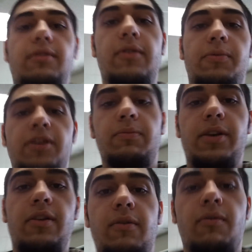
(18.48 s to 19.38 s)
We're supposed to be
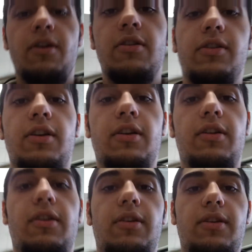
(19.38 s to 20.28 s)
doing work,
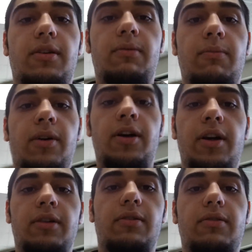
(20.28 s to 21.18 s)

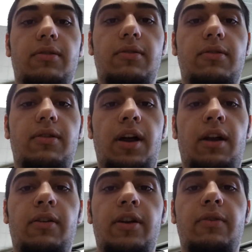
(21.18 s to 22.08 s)
but
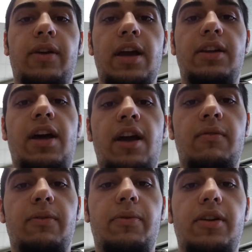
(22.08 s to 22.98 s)
I don't know. We got tired
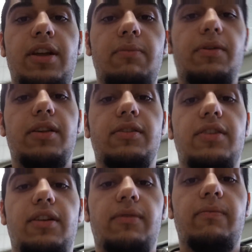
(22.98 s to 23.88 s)
and we put a dip in,
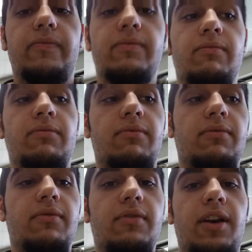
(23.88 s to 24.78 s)
so
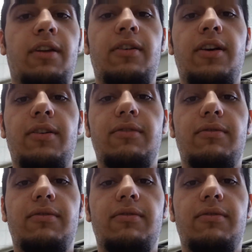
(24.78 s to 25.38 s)
I don't know.